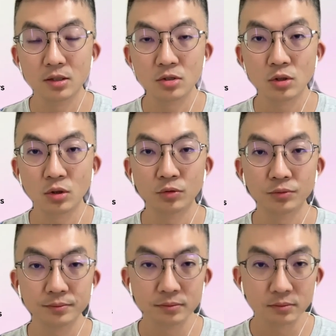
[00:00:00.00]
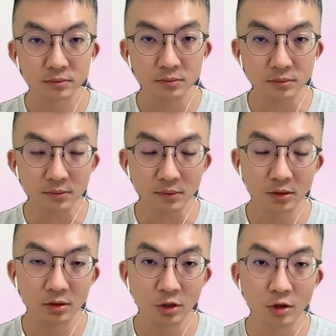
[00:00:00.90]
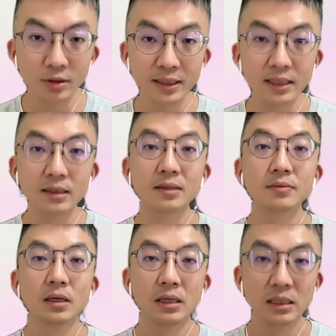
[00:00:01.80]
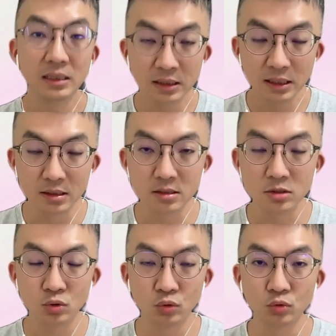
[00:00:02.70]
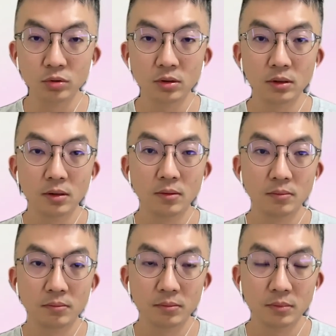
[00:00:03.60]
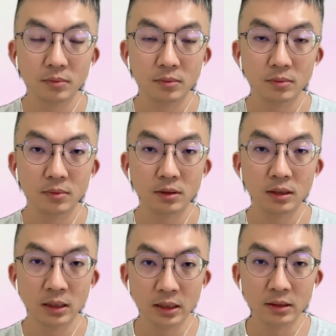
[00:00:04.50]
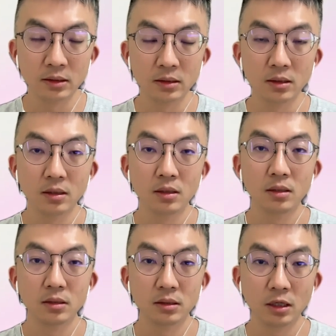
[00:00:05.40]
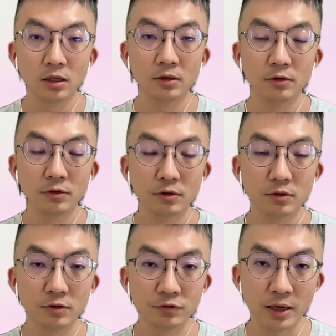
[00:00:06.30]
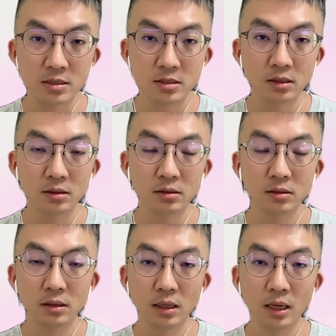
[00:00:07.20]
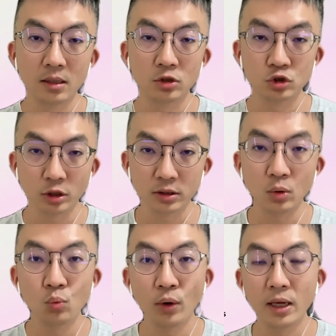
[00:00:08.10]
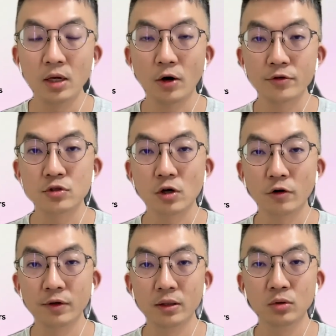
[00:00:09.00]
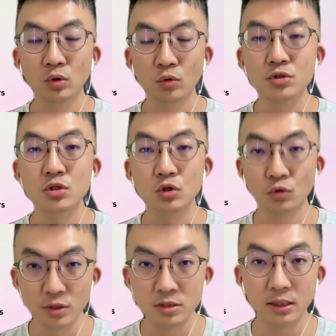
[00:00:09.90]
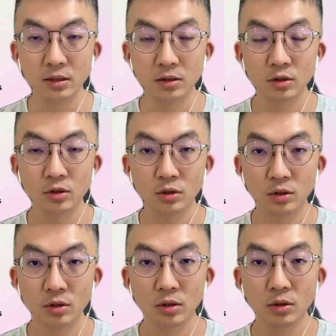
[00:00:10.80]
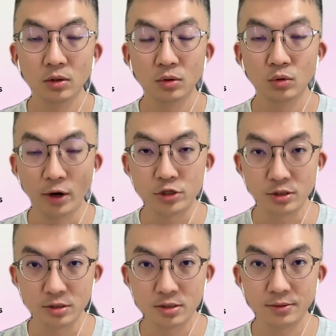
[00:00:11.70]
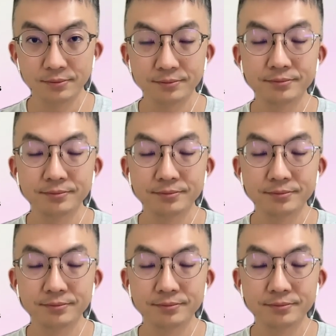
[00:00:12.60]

So your kid needs to learn the faster and shorter way of solving those heuristic questions.